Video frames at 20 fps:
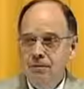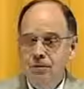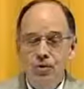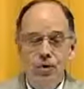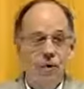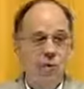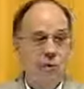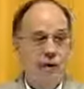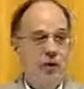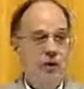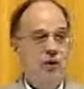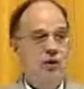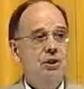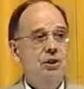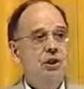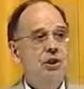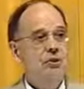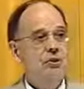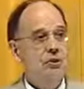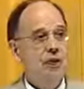
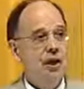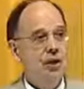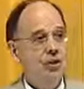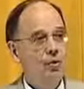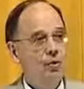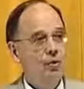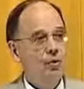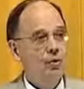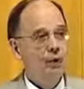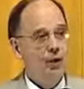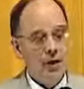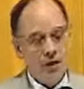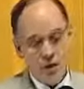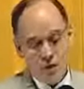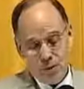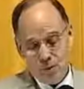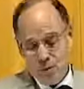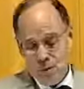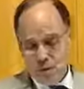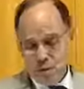Domestic tranquility. In
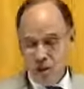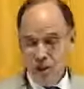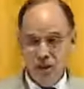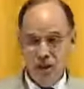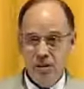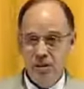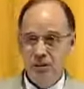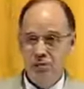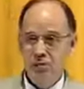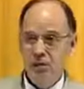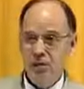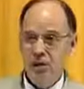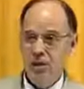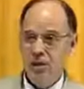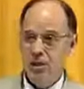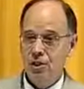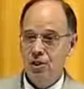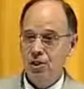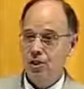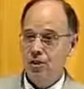other words, she didn't feel
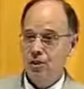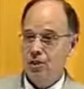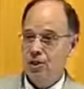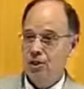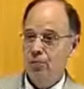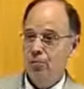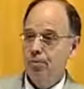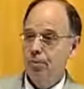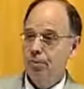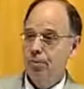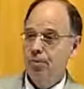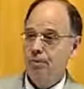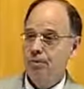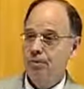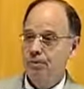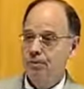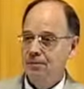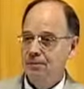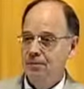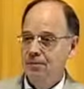like she was in a
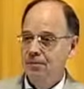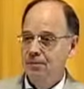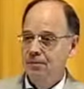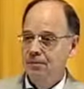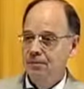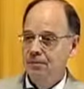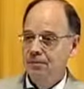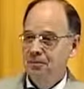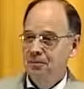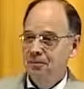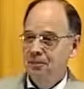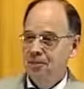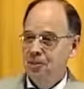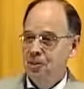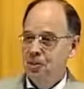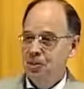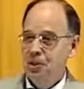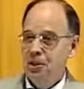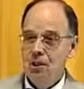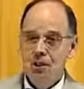prison.
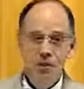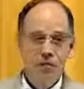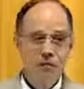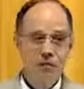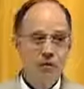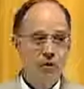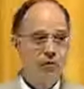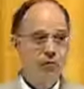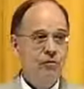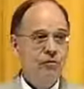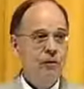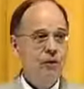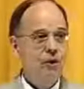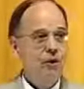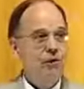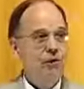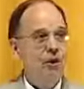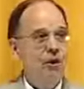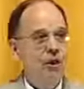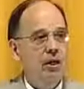She didn't feel
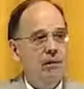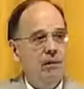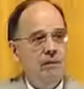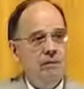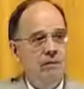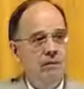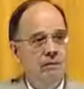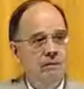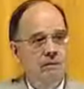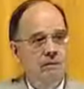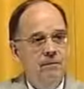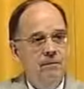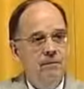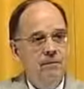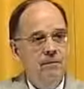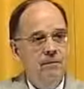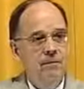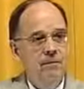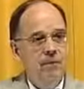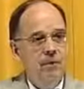frustrated.
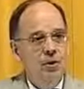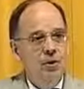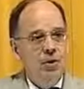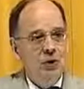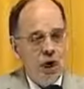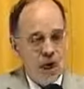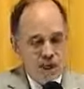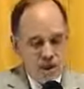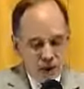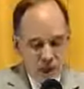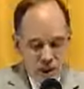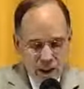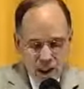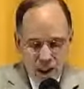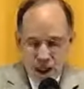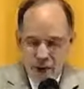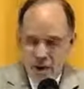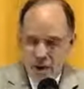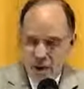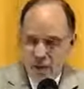She actually
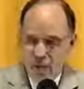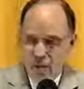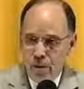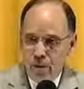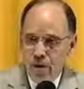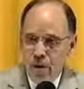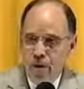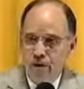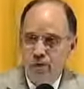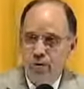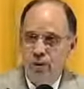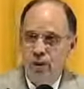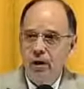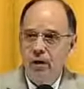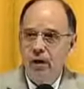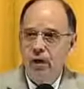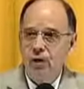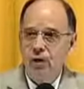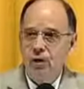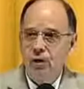gave up her
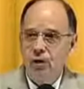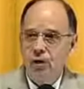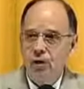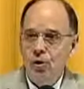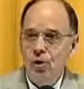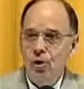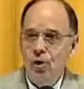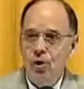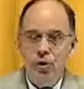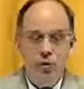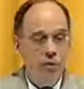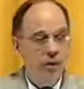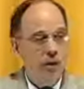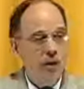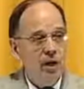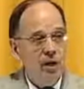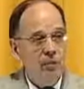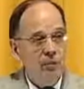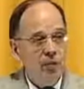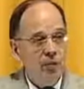career as a lawyer to
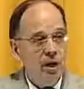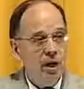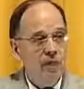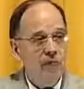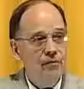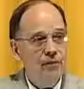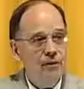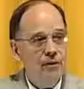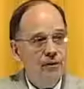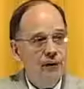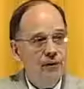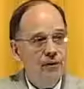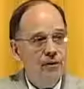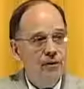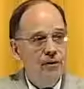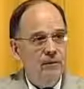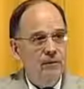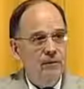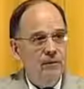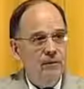become a wife and a
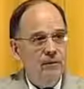mother